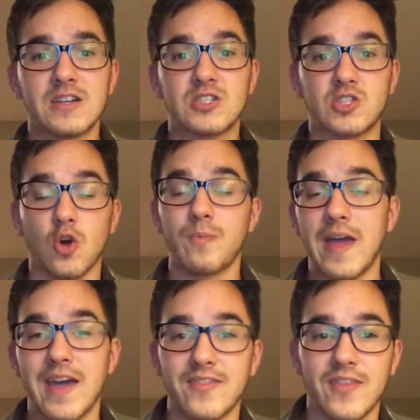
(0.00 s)
so
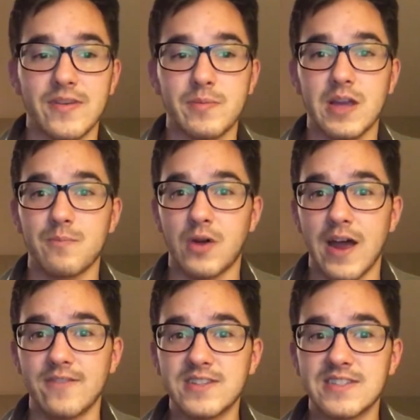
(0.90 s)
bad that they become
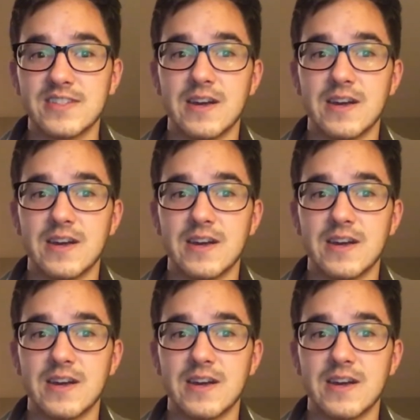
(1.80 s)
privates.